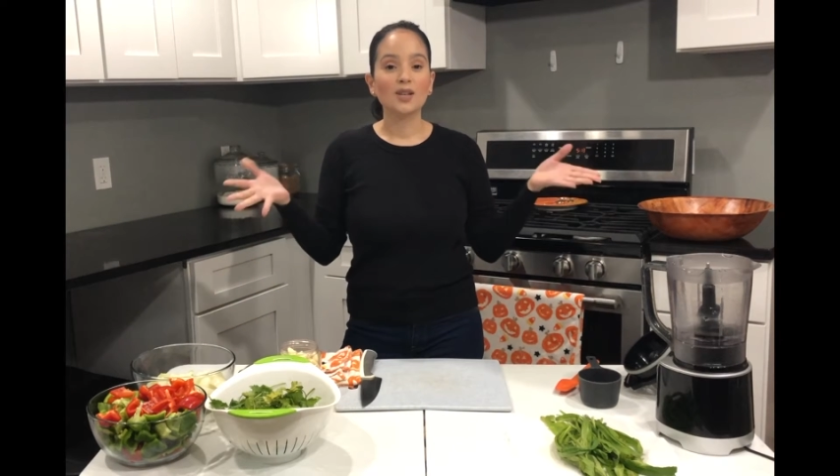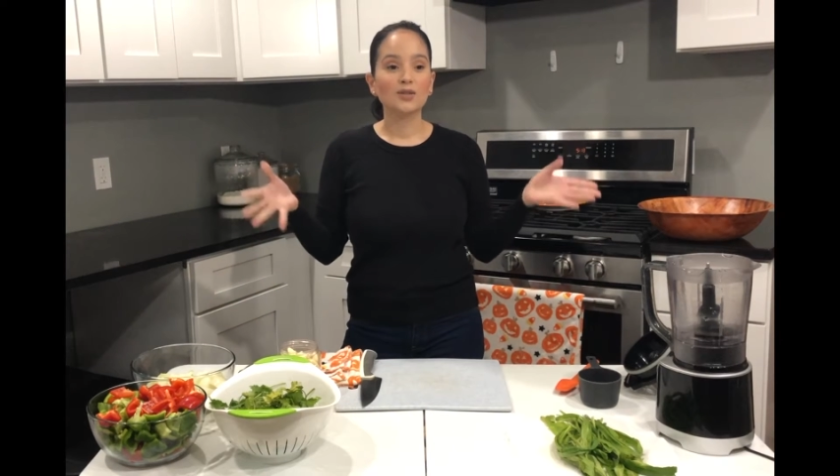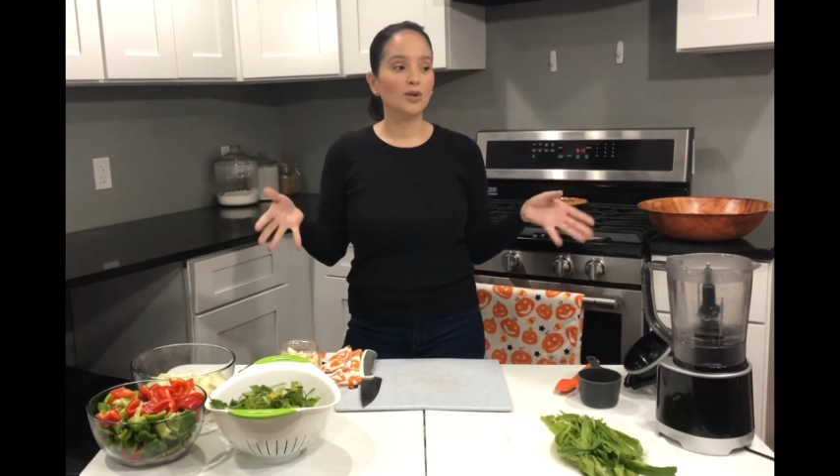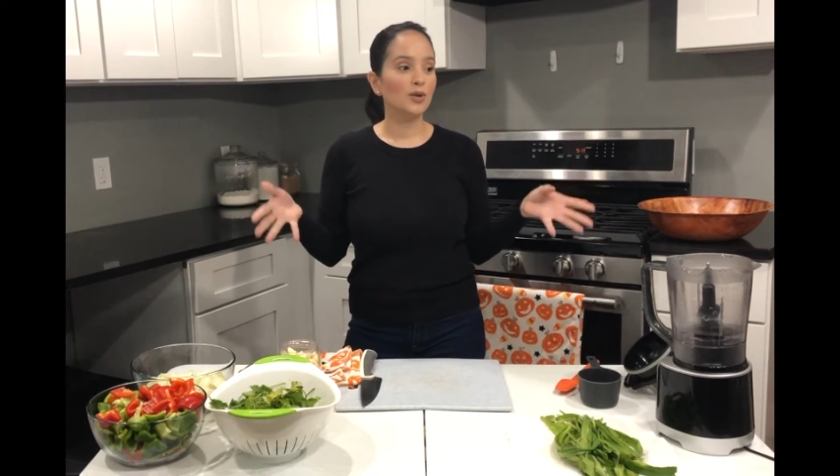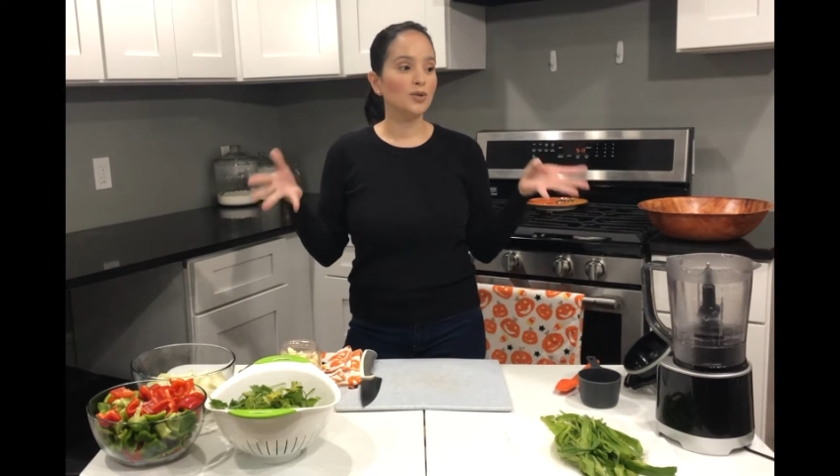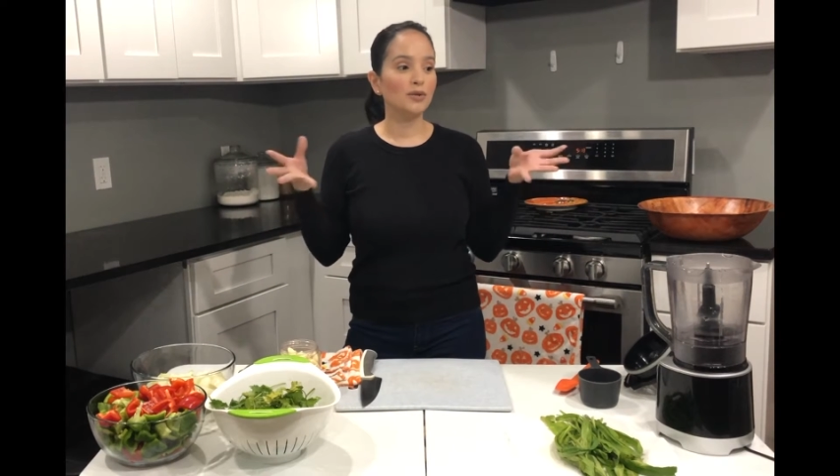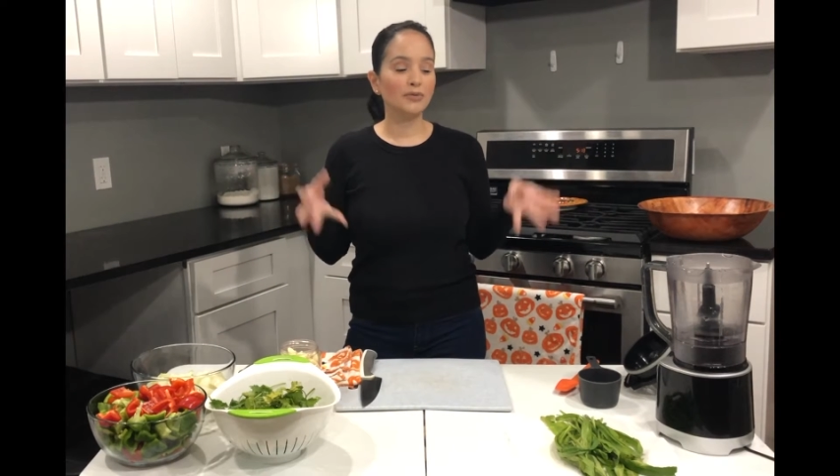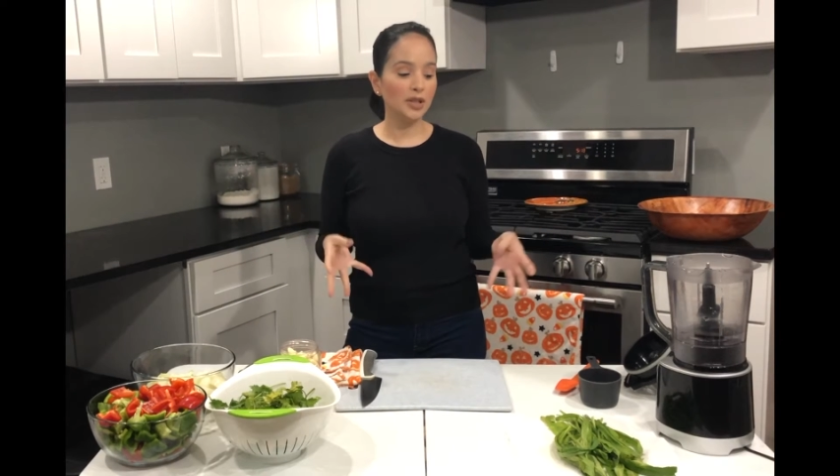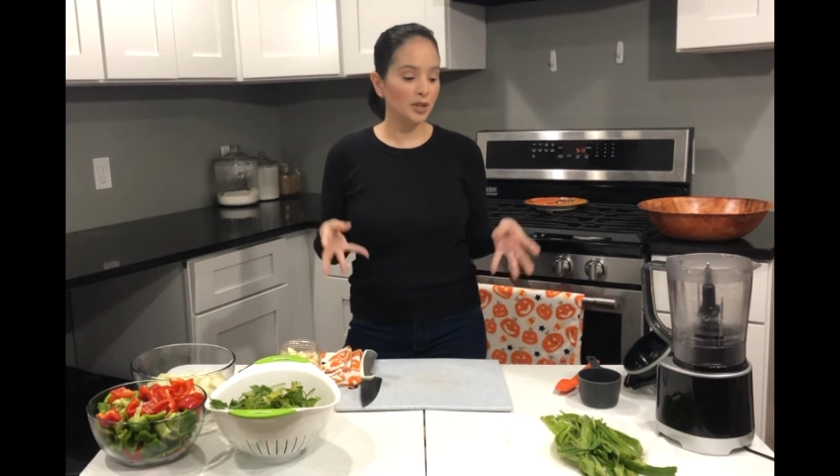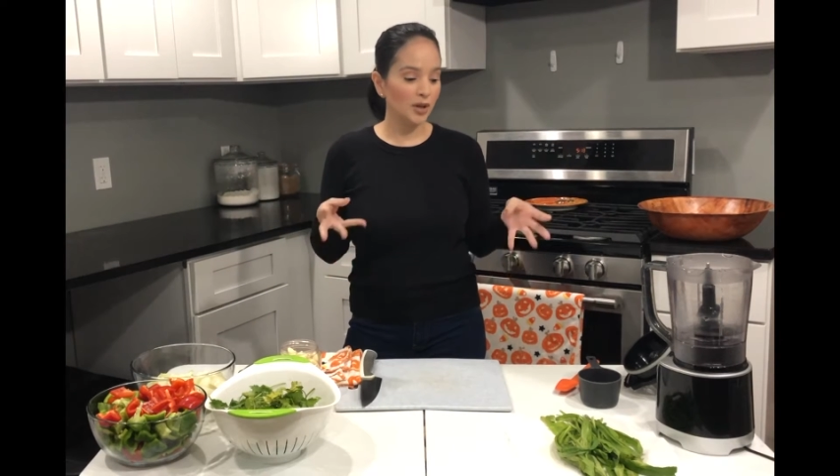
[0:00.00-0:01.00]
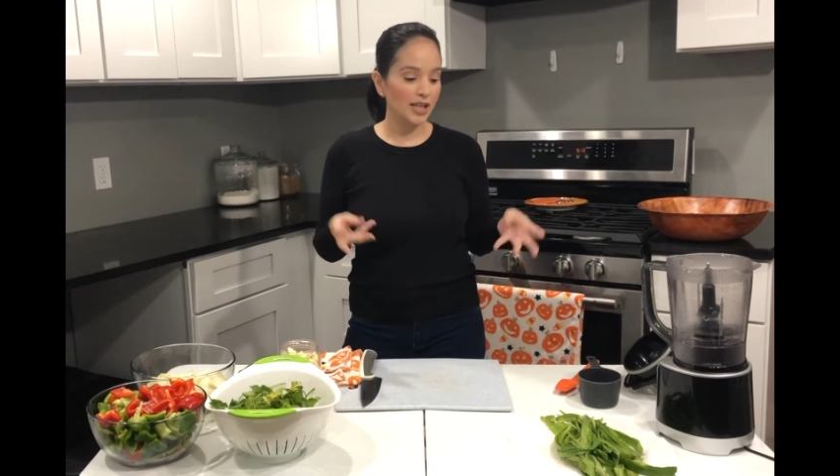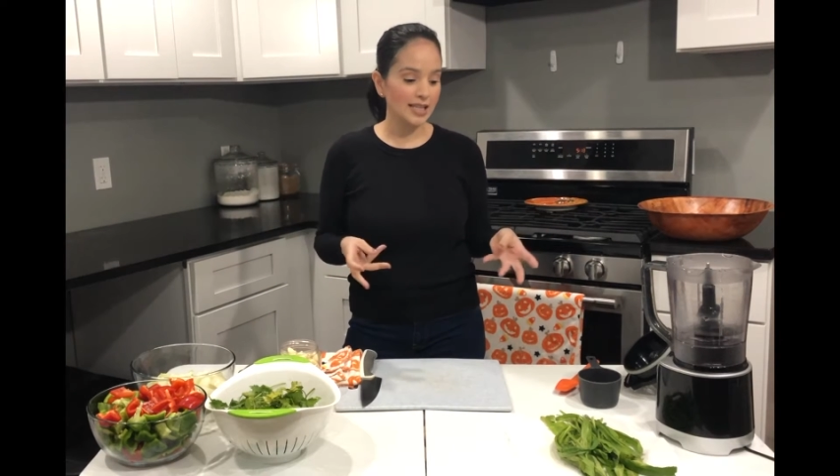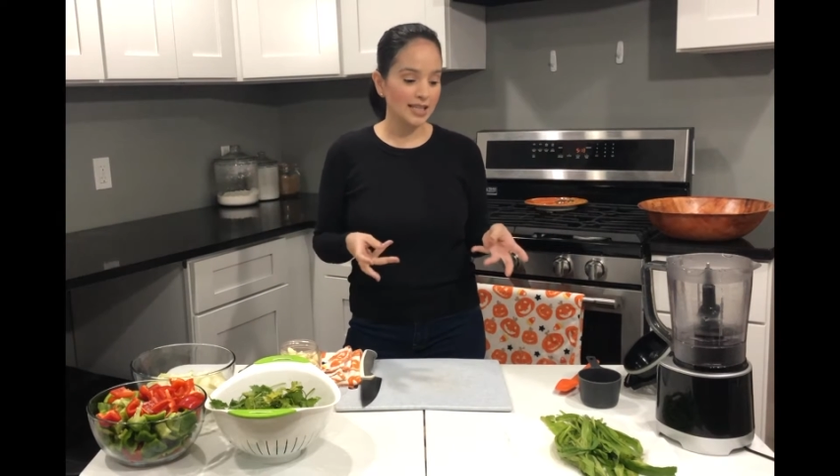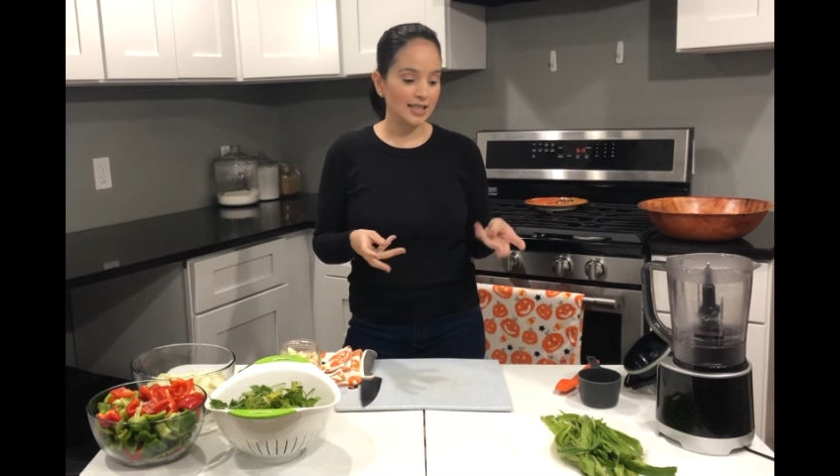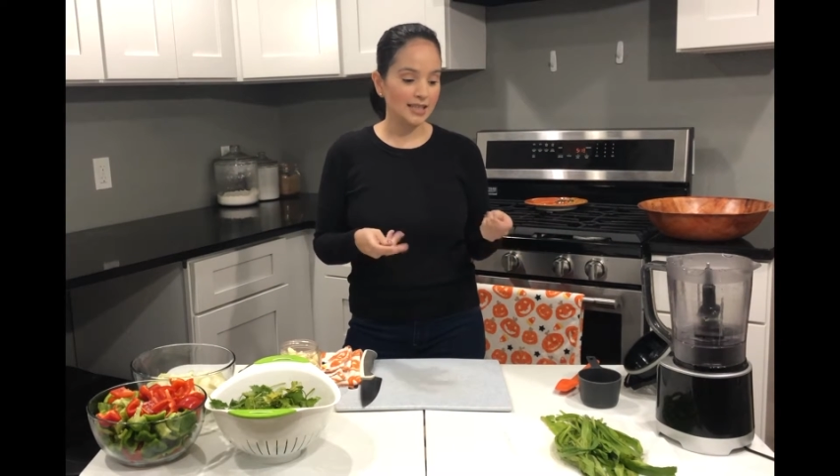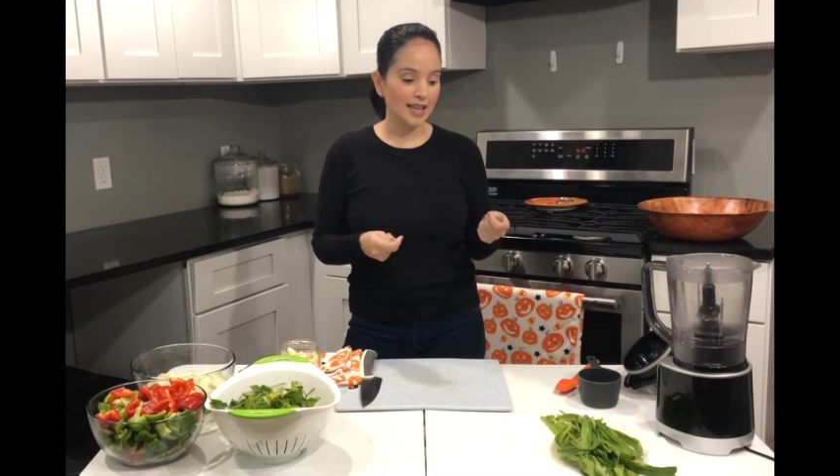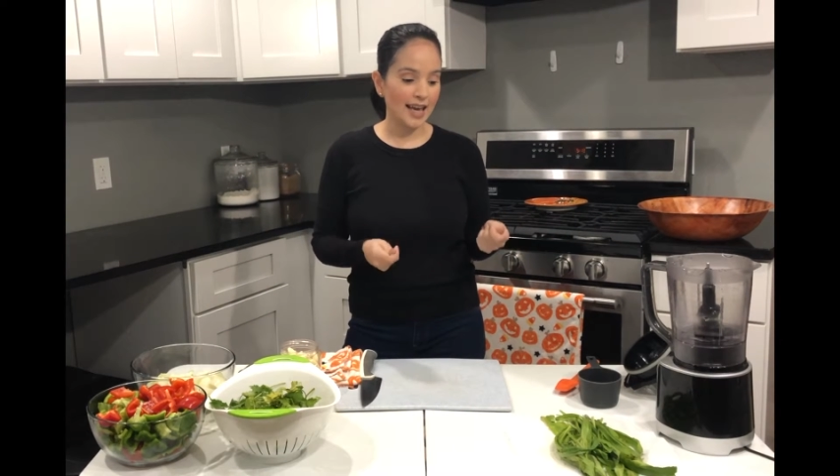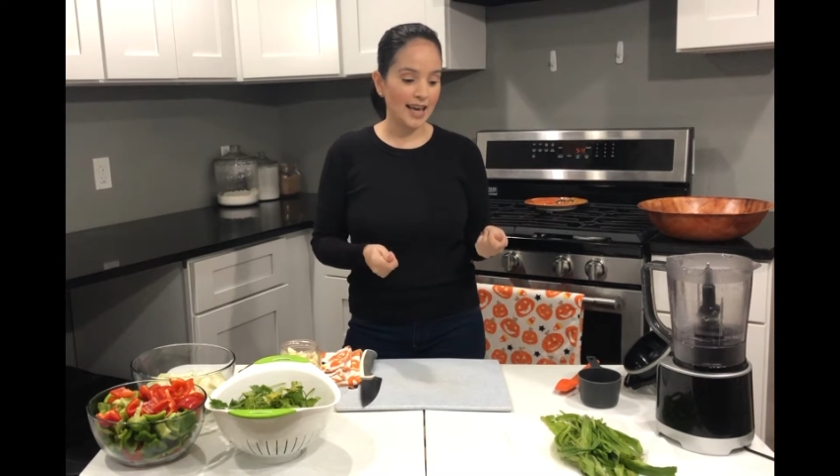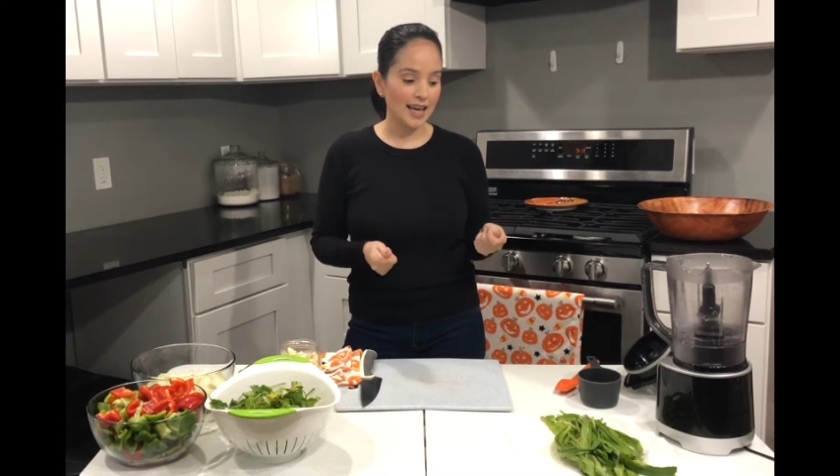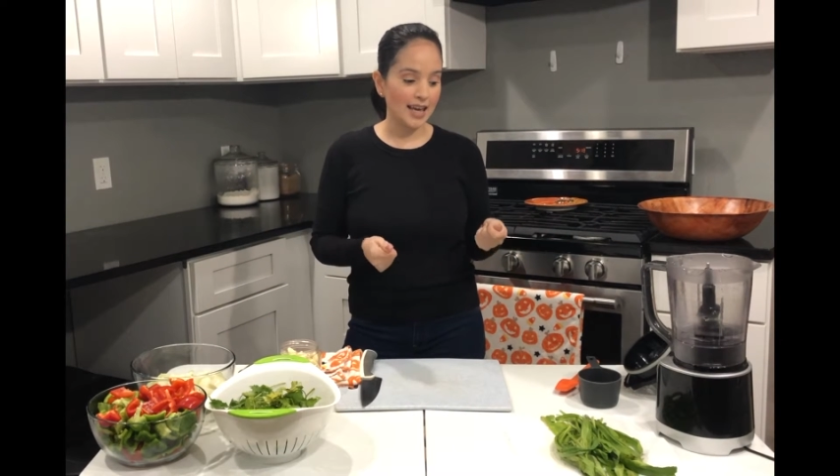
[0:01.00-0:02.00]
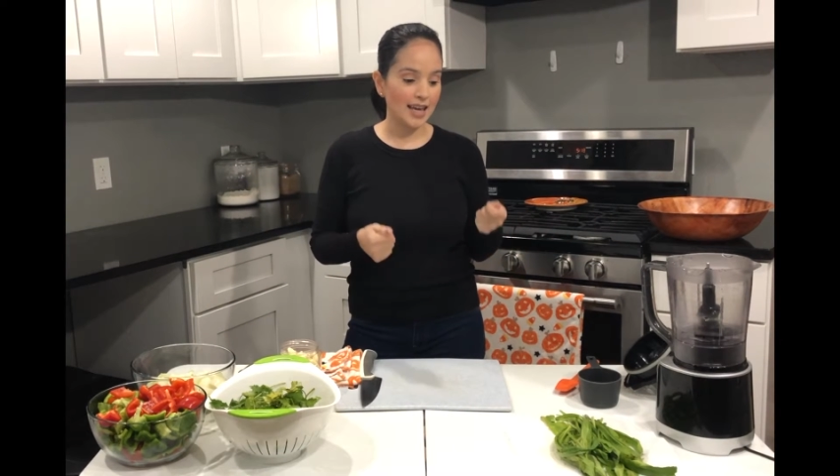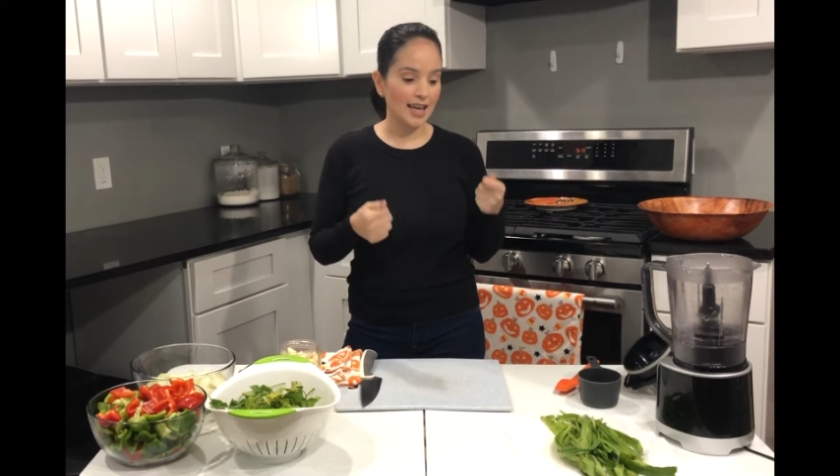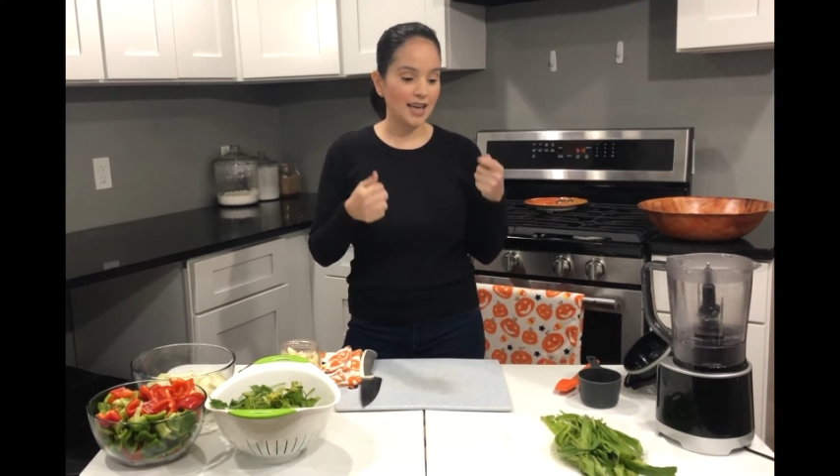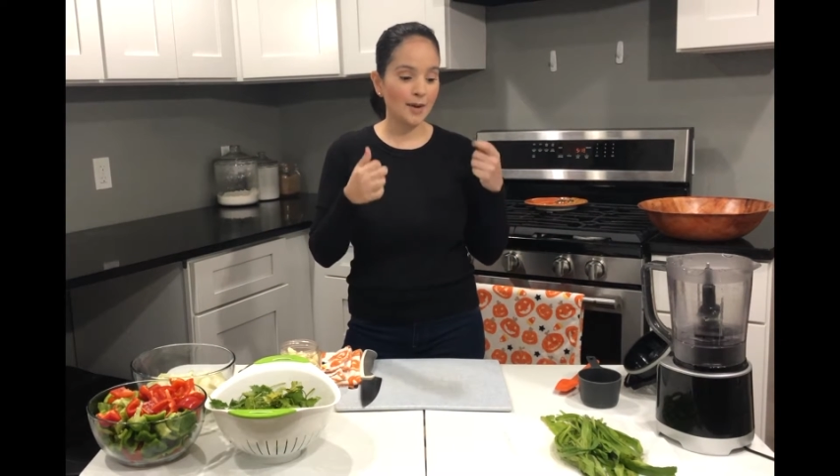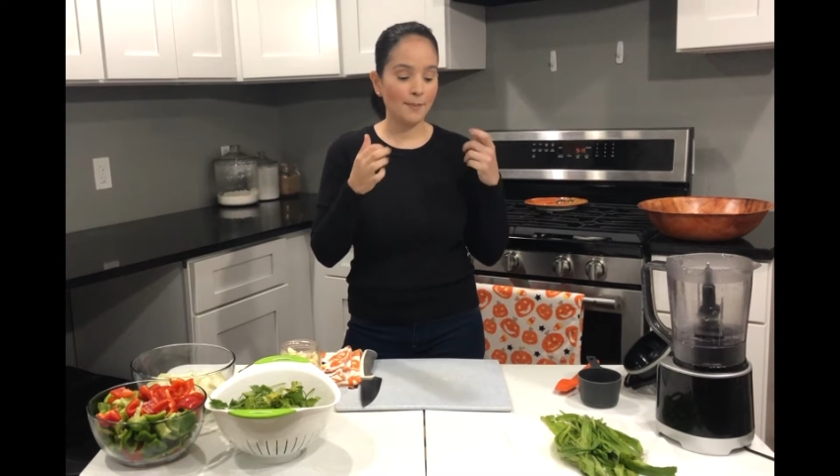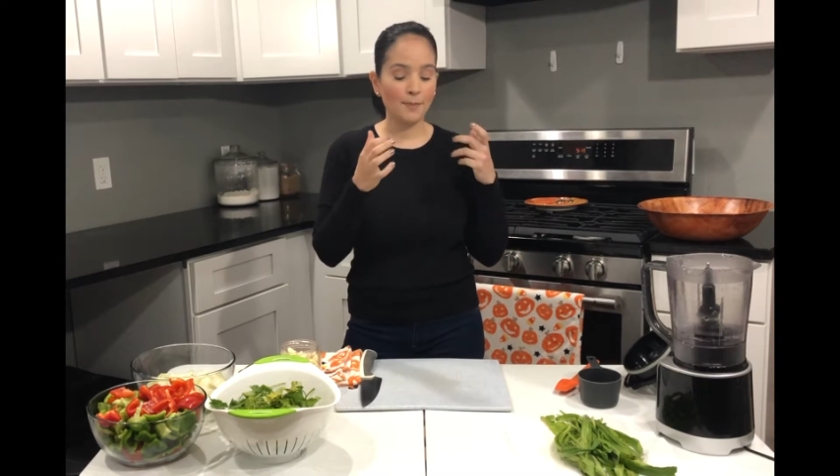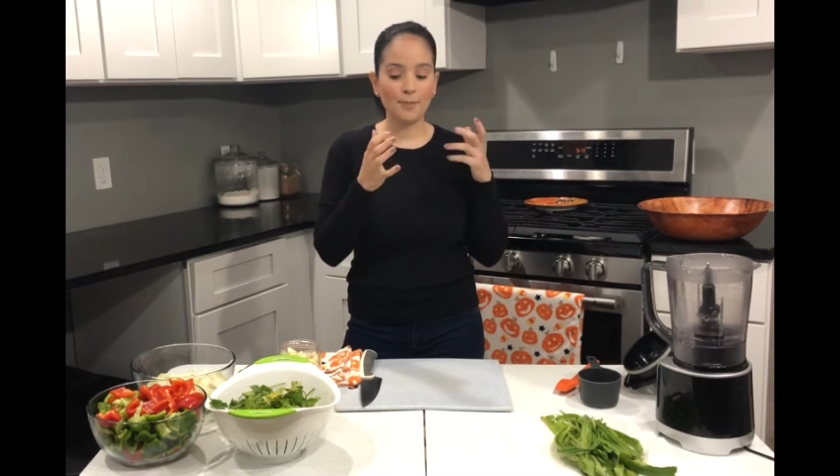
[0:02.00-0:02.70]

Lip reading: So sofrito is a